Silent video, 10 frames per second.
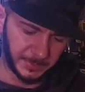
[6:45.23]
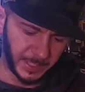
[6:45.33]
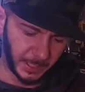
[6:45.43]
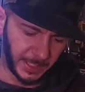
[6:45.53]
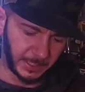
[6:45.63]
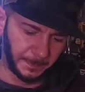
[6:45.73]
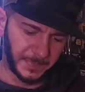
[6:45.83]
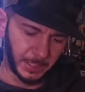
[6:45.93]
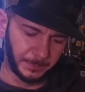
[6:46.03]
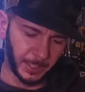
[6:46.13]
me of like the
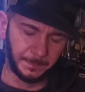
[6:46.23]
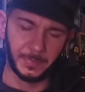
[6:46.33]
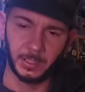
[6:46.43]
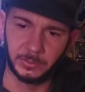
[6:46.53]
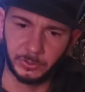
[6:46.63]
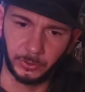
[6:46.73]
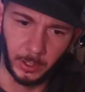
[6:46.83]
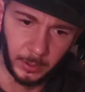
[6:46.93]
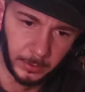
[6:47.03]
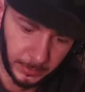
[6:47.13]
Big Bite Baits crawl.